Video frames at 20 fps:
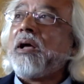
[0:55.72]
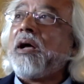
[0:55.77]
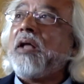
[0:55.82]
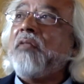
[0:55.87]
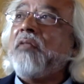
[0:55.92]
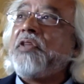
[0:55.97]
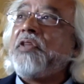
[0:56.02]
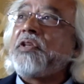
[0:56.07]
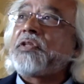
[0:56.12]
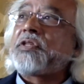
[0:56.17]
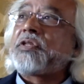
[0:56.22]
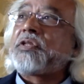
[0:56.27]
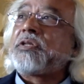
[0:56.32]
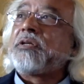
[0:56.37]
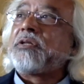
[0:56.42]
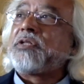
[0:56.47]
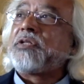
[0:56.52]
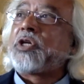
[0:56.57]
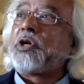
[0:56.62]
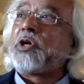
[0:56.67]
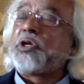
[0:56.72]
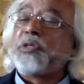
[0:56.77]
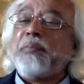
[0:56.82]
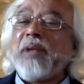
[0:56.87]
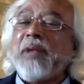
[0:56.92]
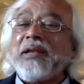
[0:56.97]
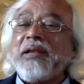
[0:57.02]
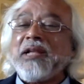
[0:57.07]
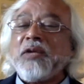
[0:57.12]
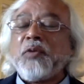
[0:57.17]
This church
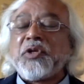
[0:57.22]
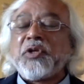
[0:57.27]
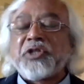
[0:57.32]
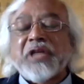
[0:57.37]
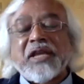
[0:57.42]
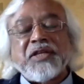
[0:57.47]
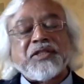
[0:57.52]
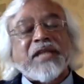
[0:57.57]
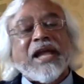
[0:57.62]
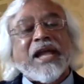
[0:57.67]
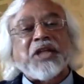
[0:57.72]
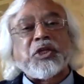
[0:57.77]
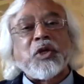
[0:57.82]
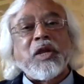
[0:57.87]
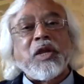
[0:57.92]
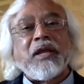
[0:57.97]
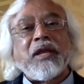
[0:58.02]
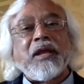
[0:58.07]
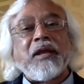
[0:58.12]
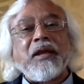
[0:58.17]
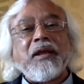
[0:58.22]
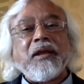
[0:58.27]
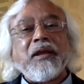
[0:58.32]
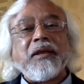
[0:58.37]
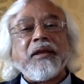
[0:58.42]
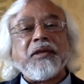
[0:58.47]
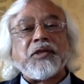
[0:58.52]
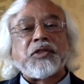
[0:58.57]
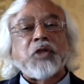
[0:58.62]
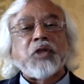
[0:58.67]
building, which is actually a
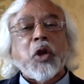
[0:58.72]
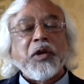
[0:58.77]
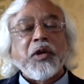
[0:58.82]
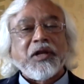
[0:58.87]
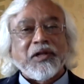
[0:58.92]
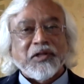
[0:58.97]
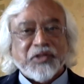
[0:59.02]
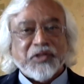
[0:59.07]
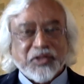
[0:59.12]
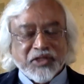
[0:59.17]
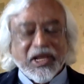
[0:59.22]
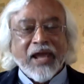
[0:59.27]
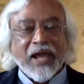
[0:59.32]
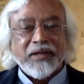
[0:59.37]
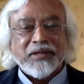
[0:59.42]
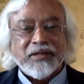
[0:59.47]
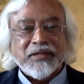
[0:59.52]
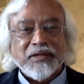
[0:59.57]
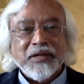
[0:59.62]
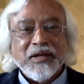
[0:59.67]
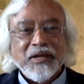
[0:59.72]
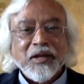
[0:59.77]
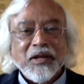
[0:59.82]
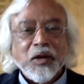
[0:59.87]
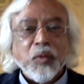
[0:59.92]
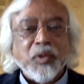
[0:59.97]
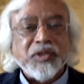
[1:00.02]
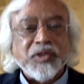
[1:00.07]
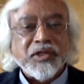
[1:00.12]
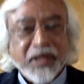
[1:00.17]
historical site,
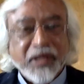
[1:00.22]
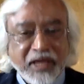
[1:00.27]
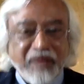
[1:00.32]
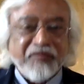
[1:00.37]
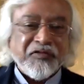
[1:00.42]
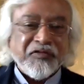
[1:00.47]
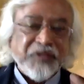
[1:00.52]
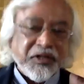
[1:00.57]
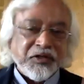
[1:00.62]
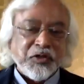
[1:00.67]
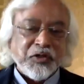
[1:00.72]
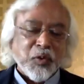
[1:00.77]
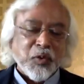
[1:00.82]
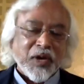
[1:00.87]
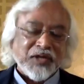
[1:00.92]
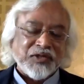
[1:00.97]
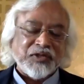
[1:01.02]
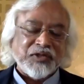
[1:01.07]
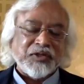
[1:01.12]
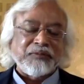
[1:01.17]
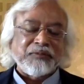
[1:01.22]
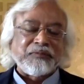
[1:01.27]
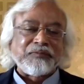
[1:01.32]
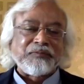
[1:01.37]
was gifted to us.